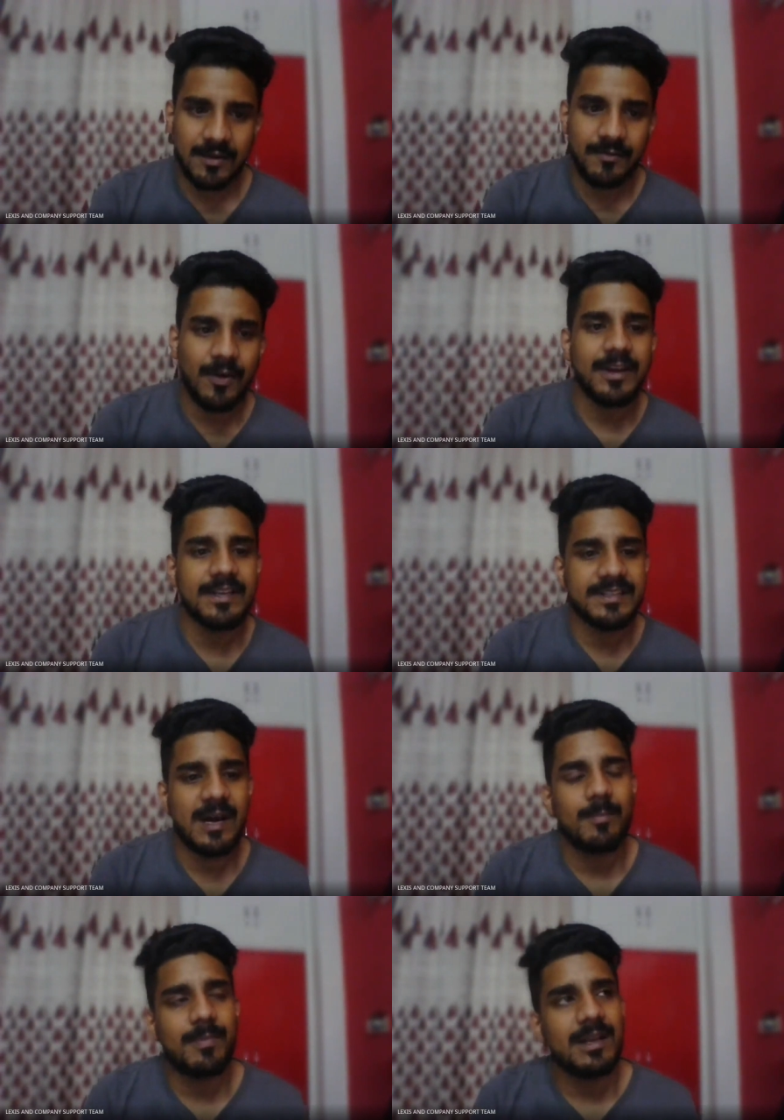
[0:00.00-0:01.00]
For
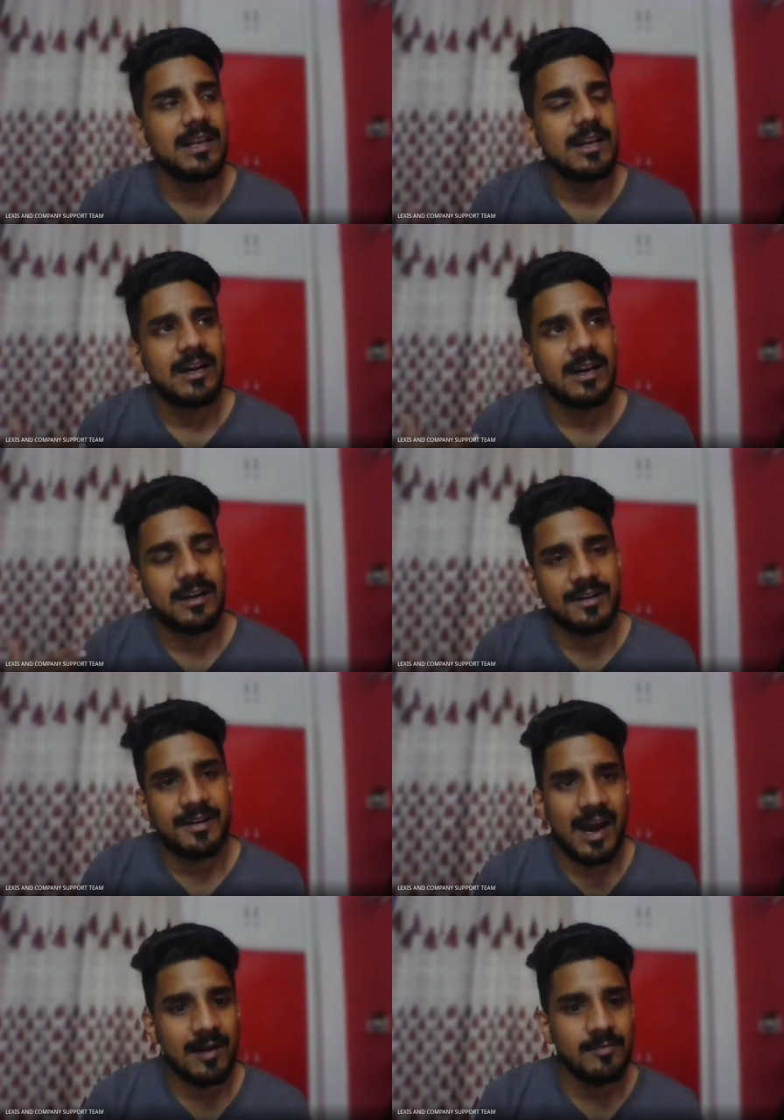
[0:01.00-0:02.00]
example,
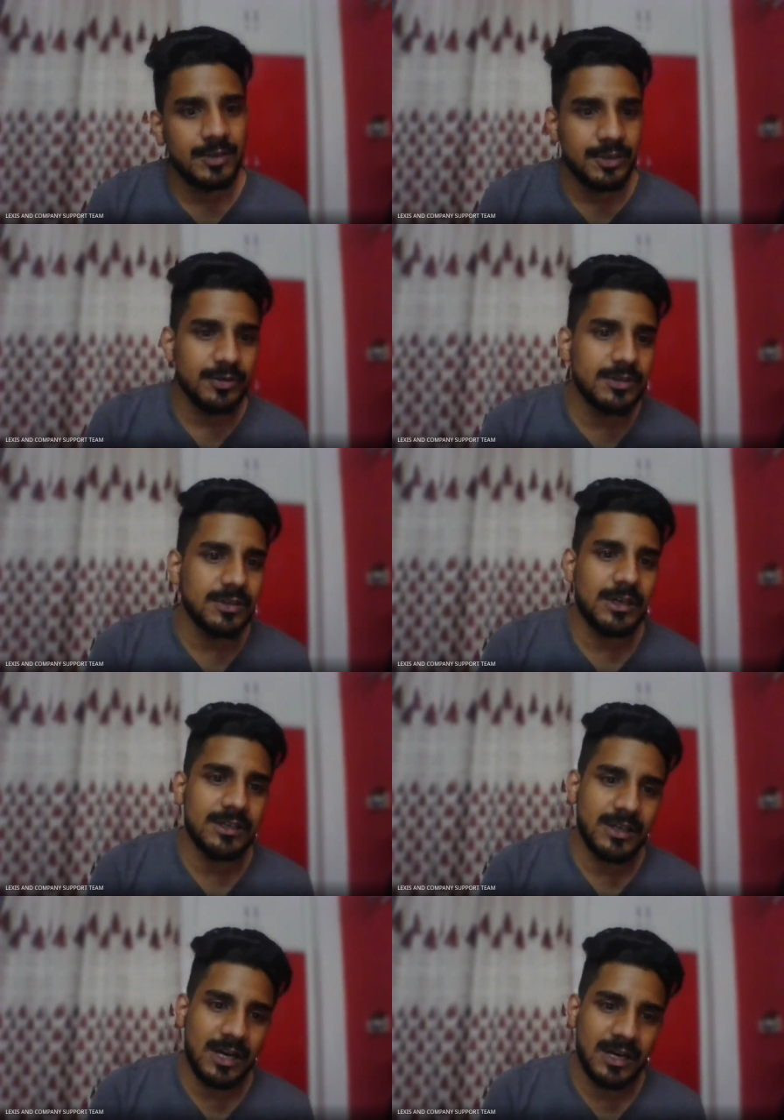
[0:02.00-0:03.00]
Ram took
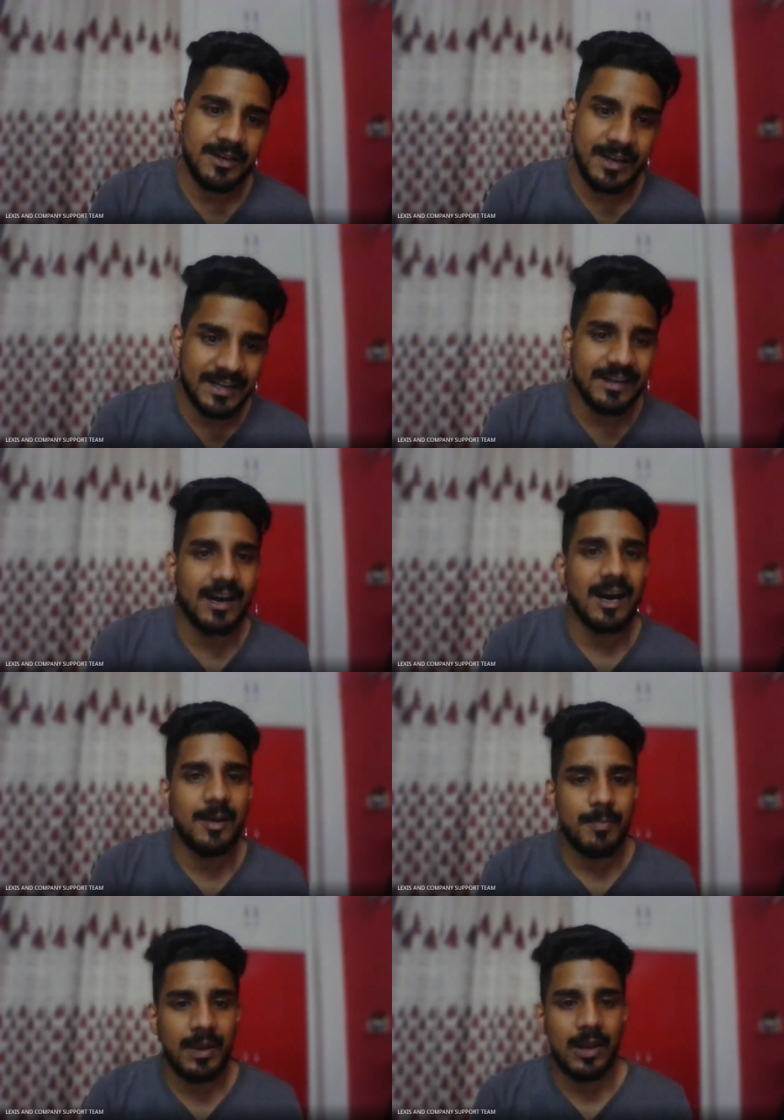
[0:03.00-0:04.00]
a red car
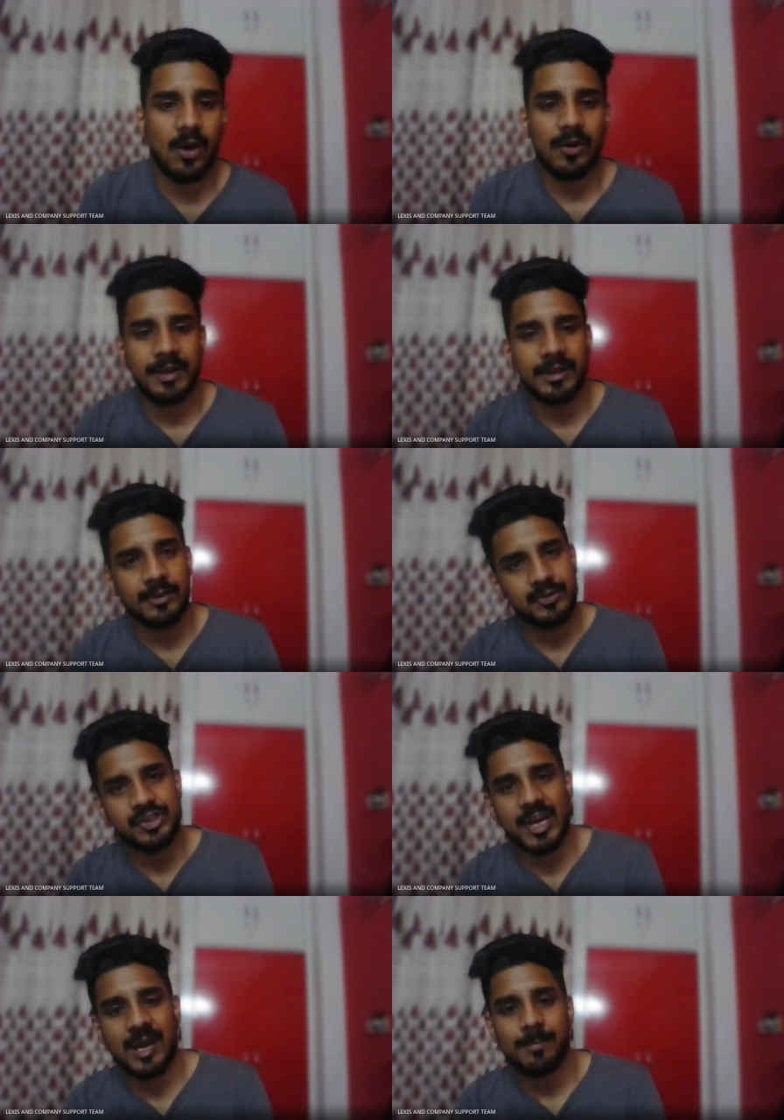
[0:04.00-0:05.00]
belonging to
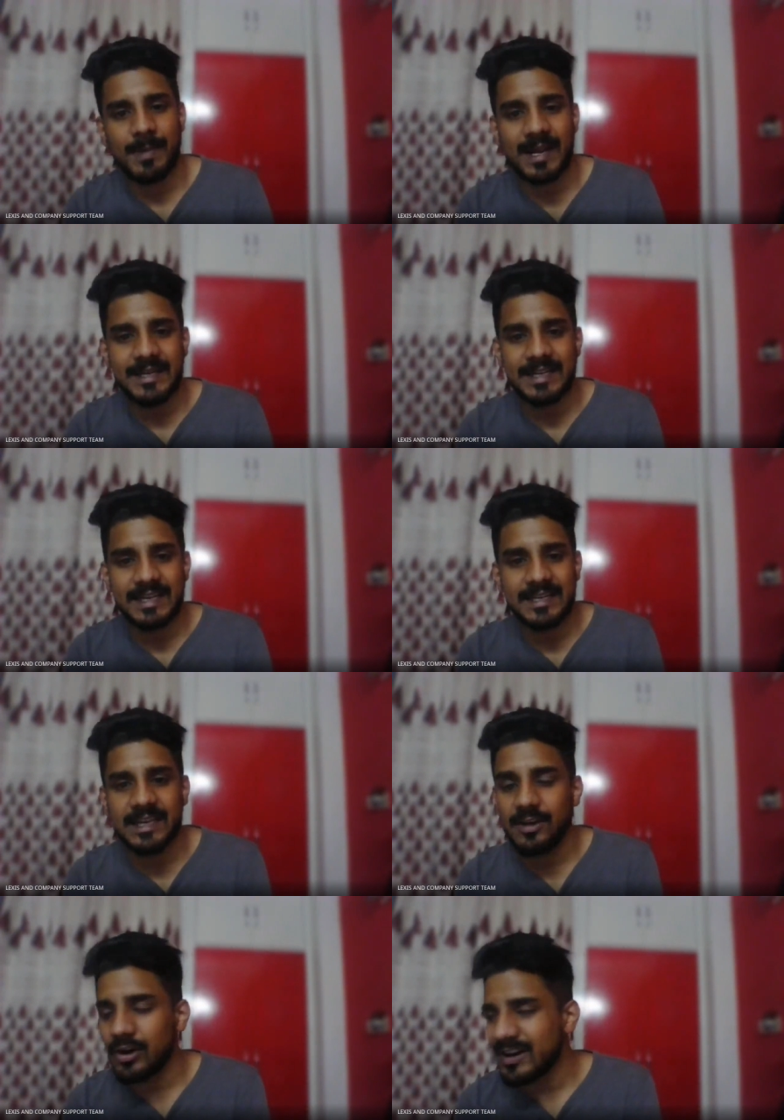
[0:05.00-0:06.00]
Shyam by
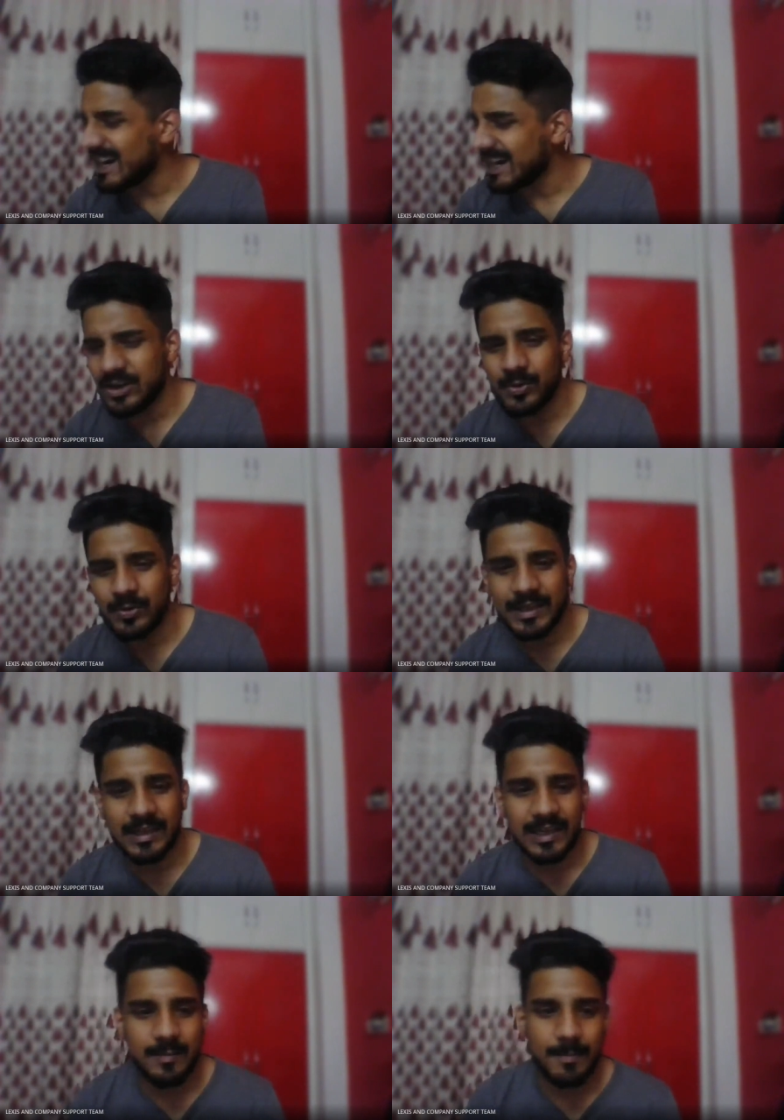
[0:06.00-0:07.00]
taking or
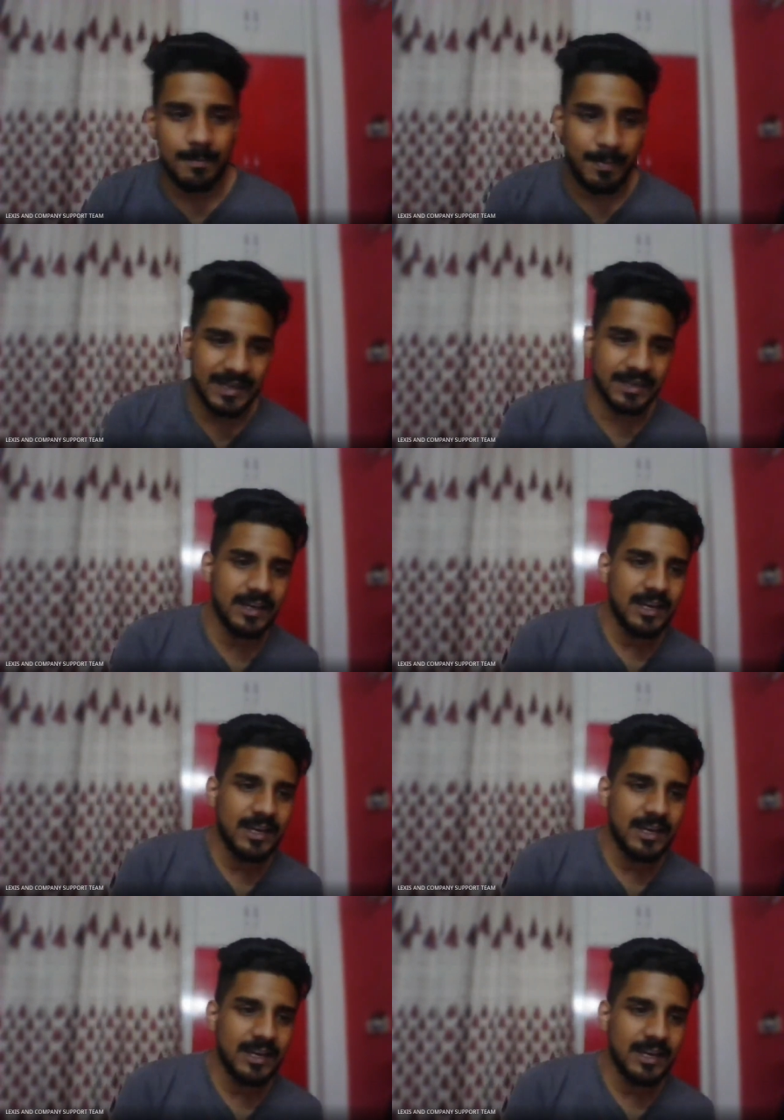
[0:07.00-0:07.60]
unknowingly but